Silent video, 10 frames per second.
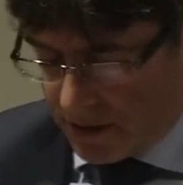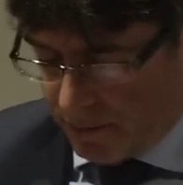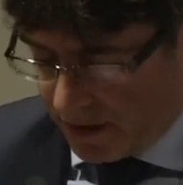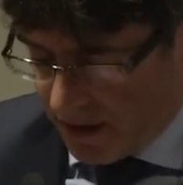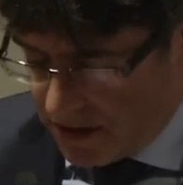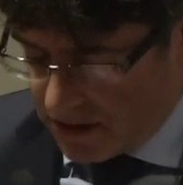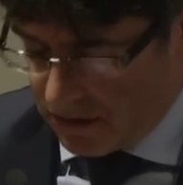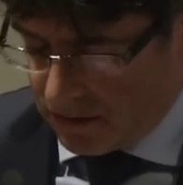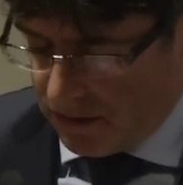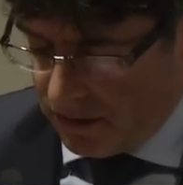
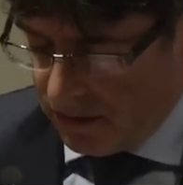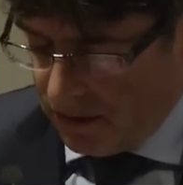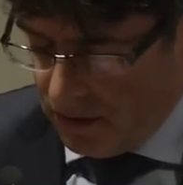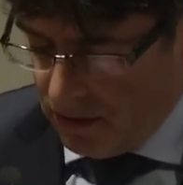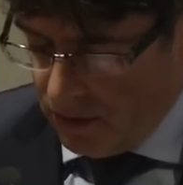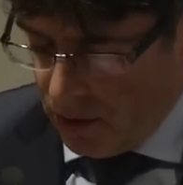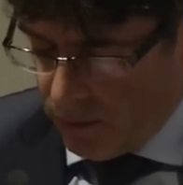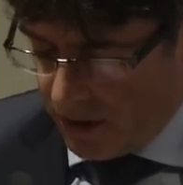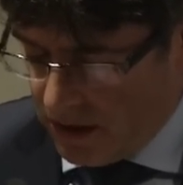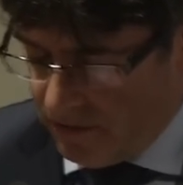expectation,
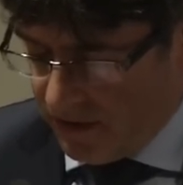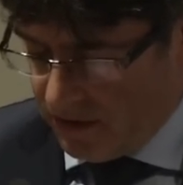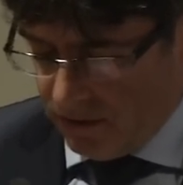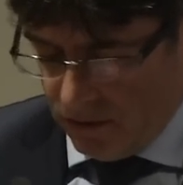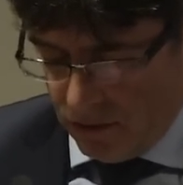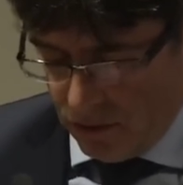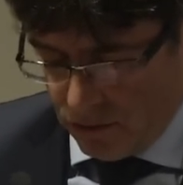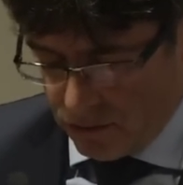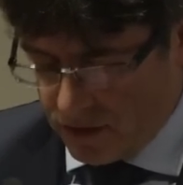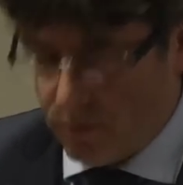we are living
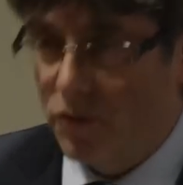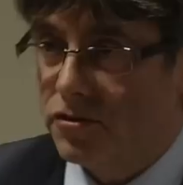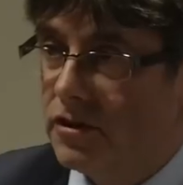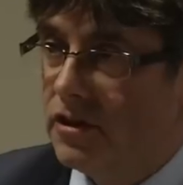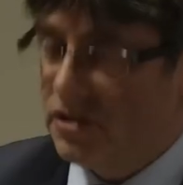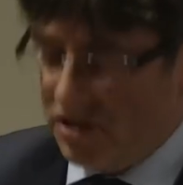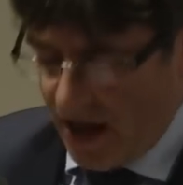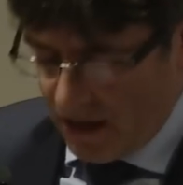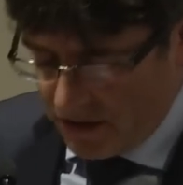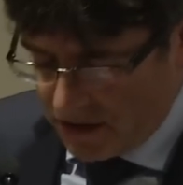through the most
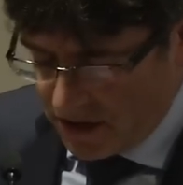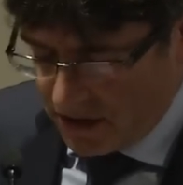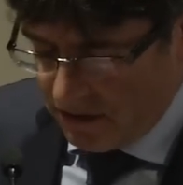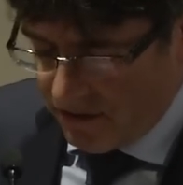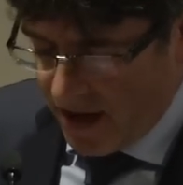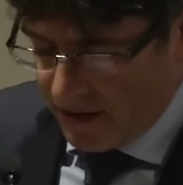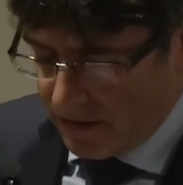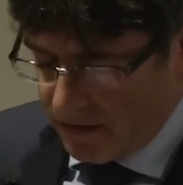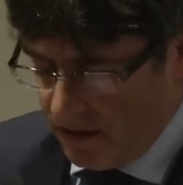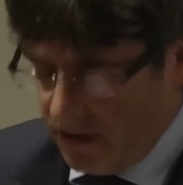challenging
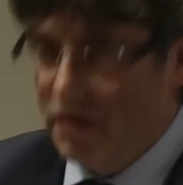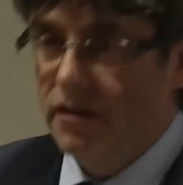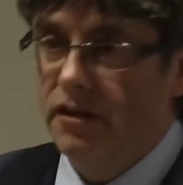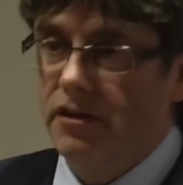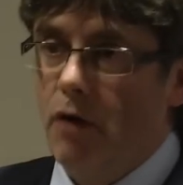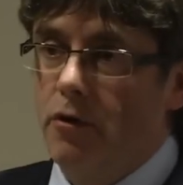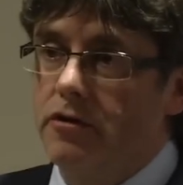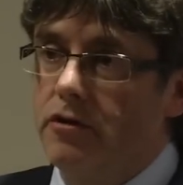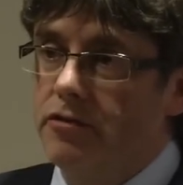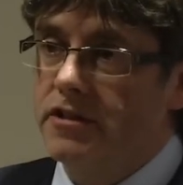event in
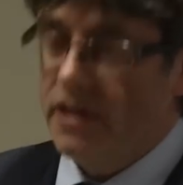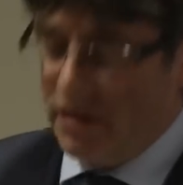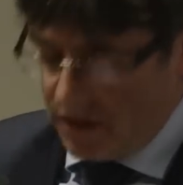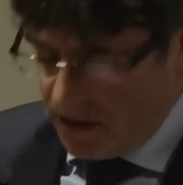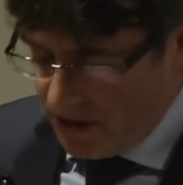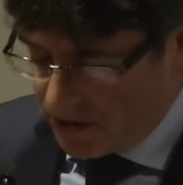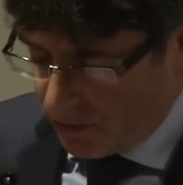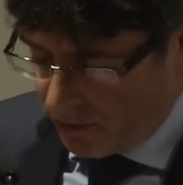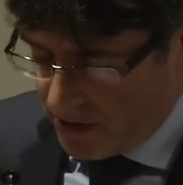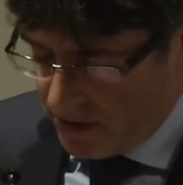our recent
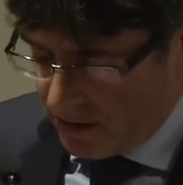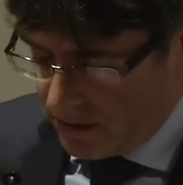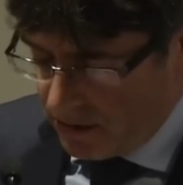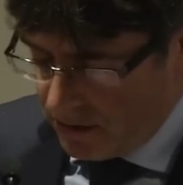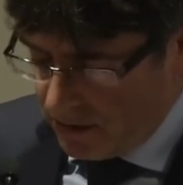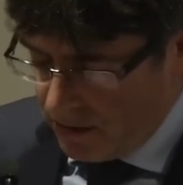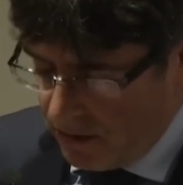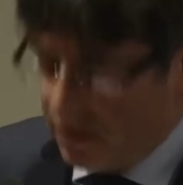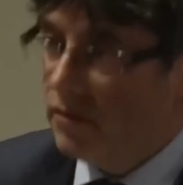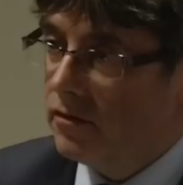history:
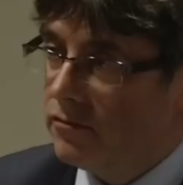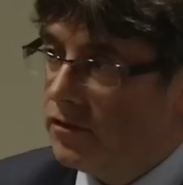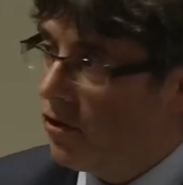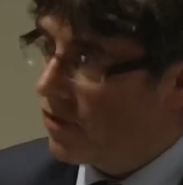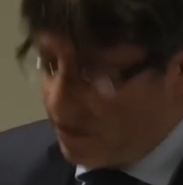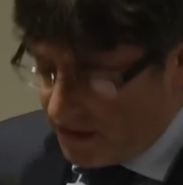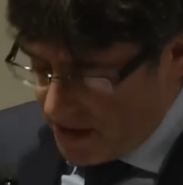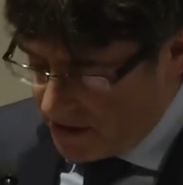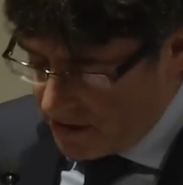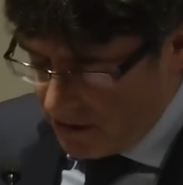the
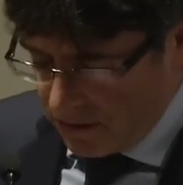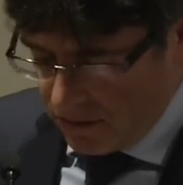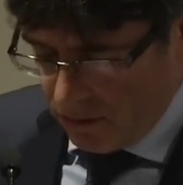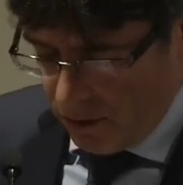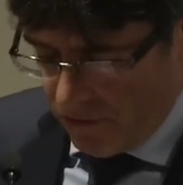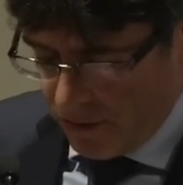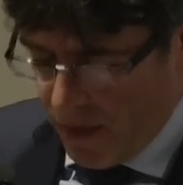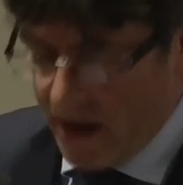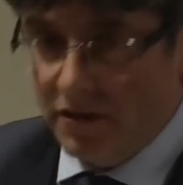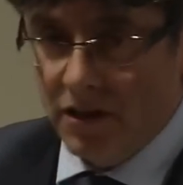organization of a
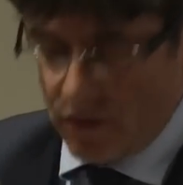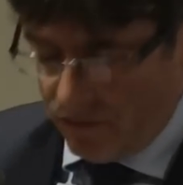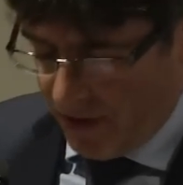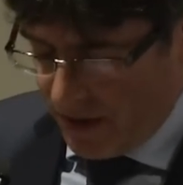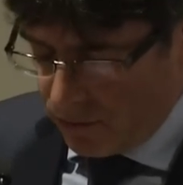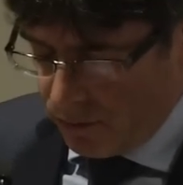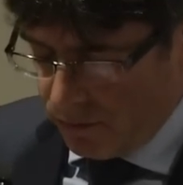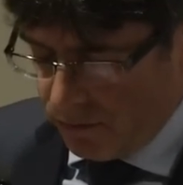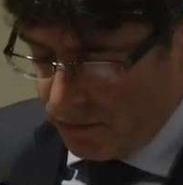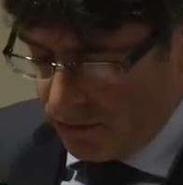binding
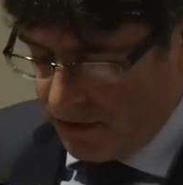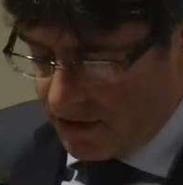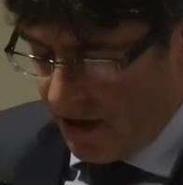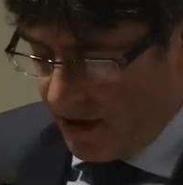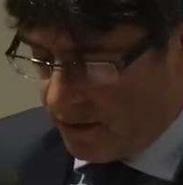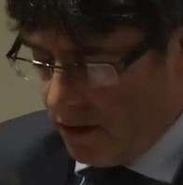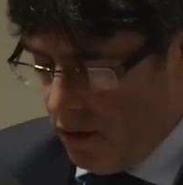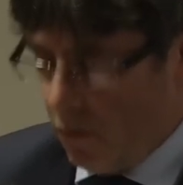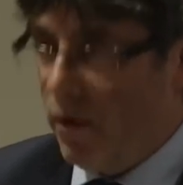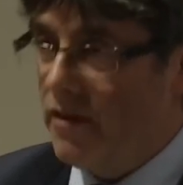referendum to decide
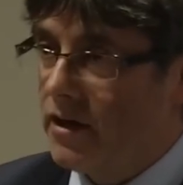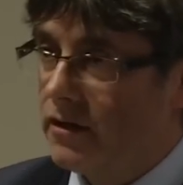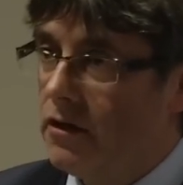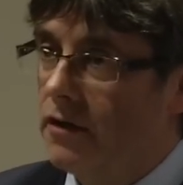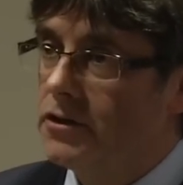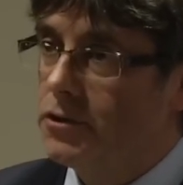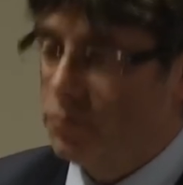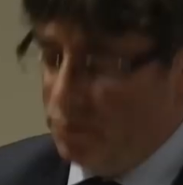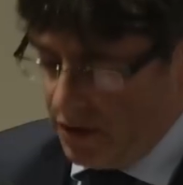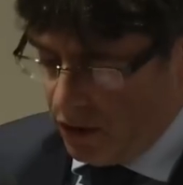whether Catalonia
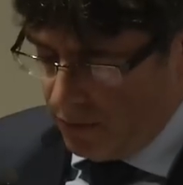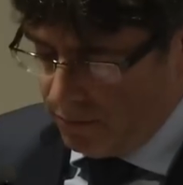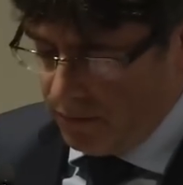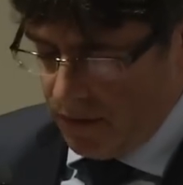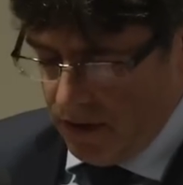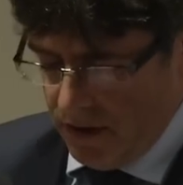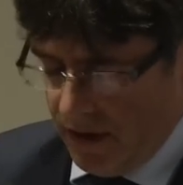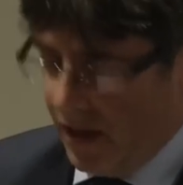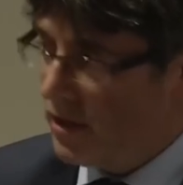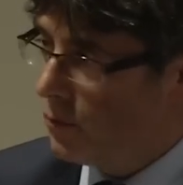should become
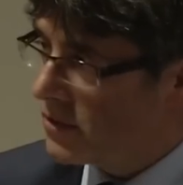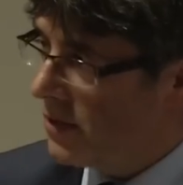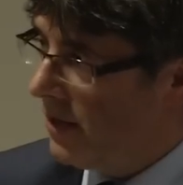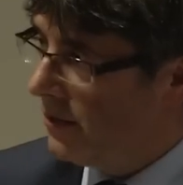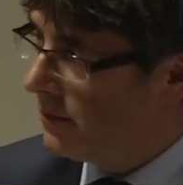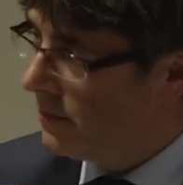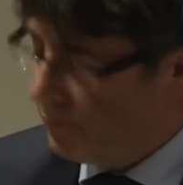a new state.